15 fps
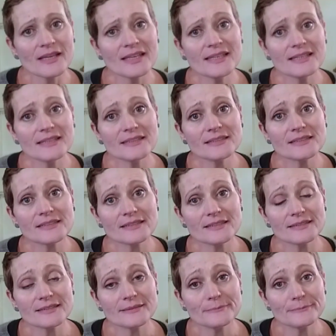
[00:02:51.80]

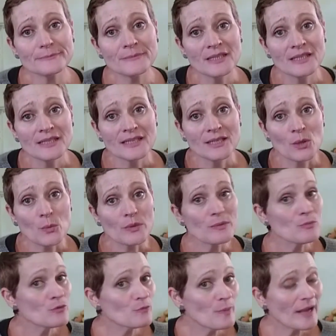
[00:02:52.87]
And
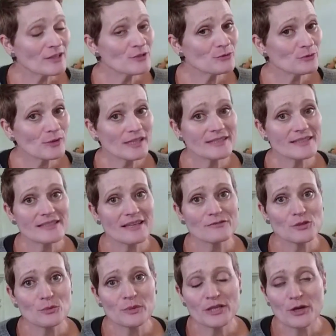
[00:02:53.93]
we moved back to France
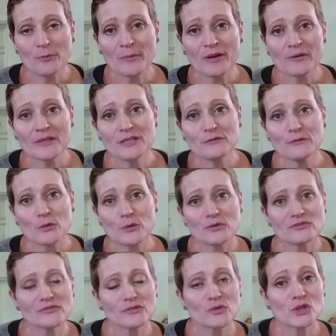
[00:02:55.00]
after we got married
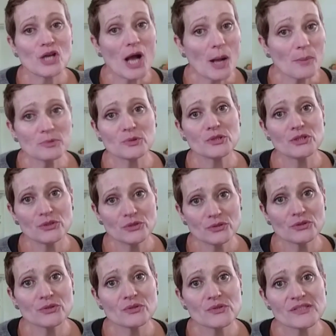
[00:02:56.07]
for a couple
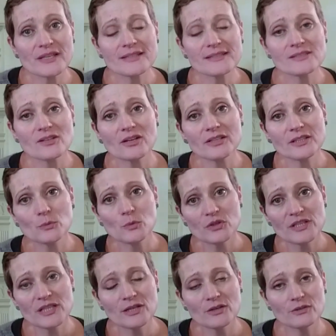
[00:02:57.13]
years. I started
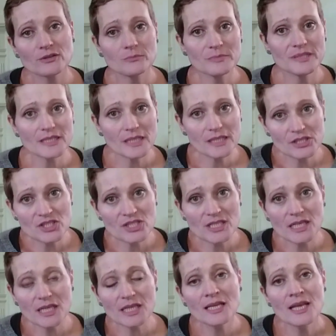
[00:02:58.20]
working on a
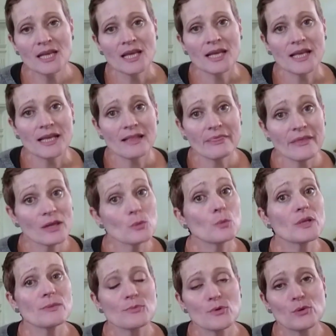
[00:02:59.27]
PhD, and
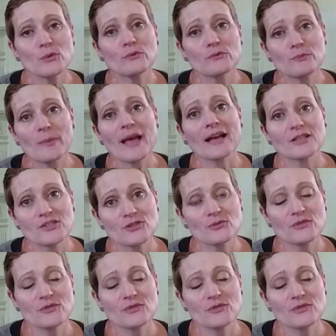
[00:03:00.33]
then we moved back